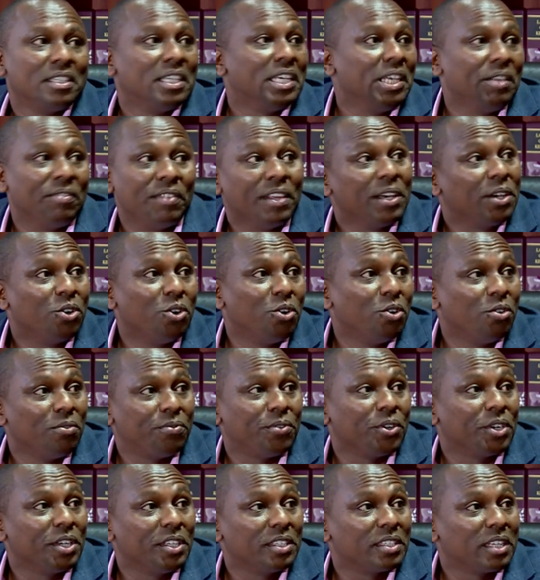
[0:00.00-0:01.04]
If they go,
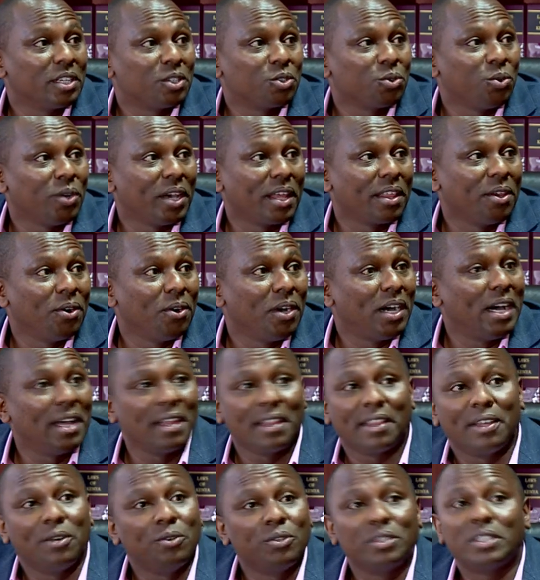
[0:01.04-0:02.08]
for instance, to where they
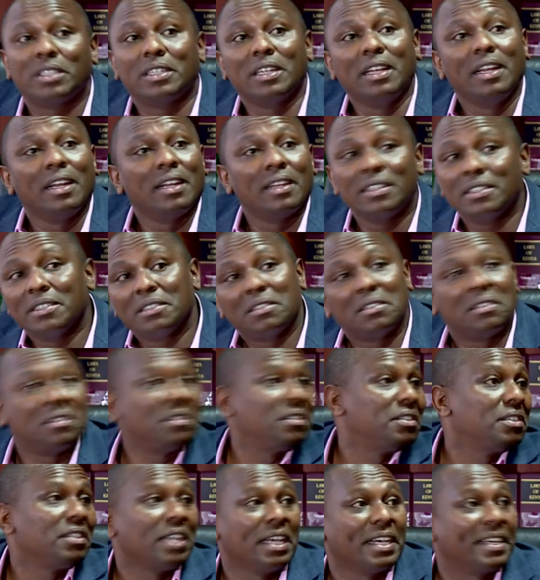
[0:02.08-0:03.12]
were, they would still
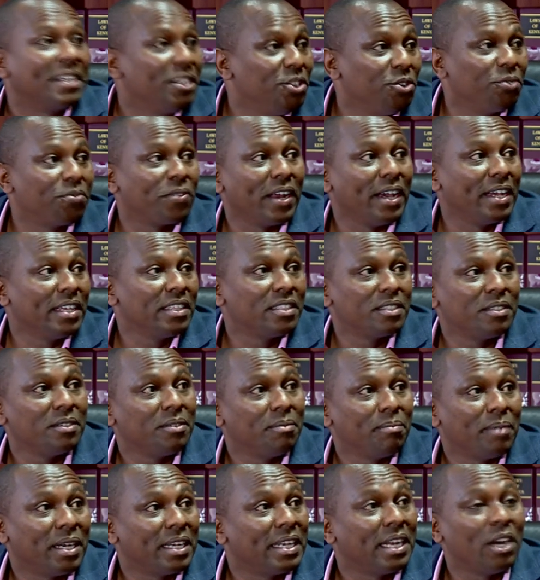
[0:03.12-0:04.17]
take new flights,
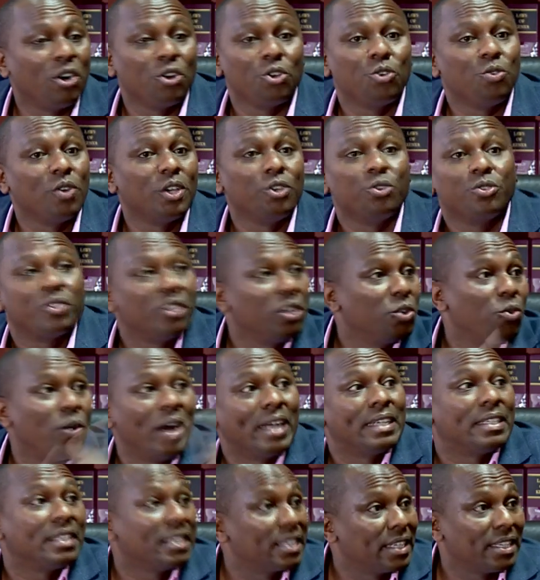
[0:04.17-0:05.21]
but now you are using
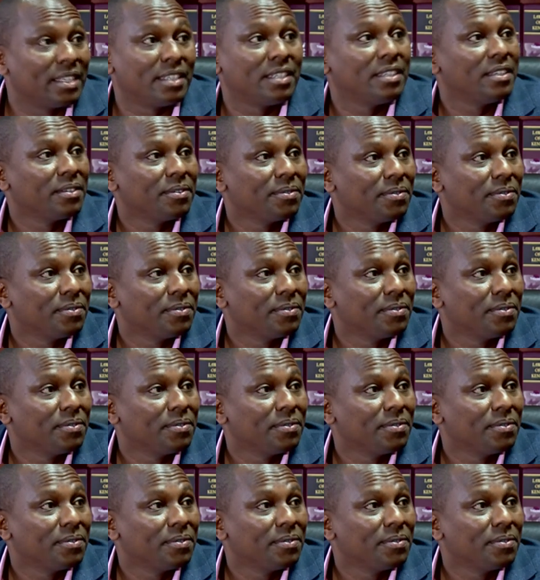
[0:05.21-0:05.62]
one ticket.